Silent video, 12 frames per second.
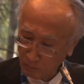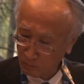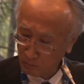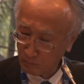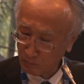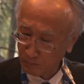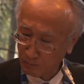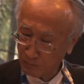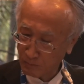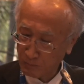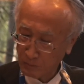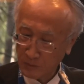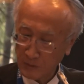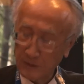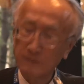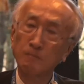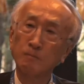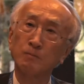does
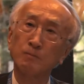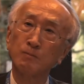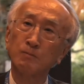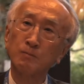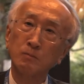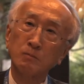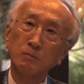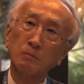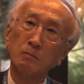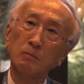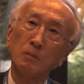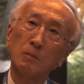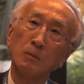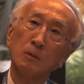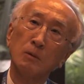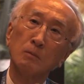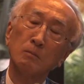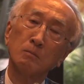urban
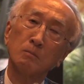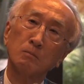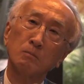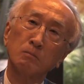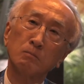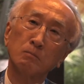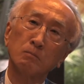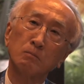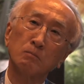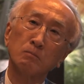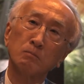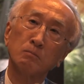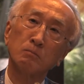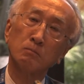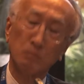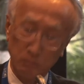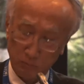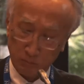waste management,
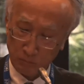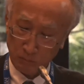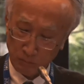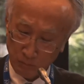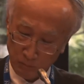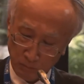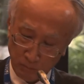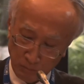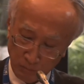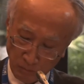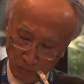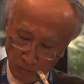all kinds of urban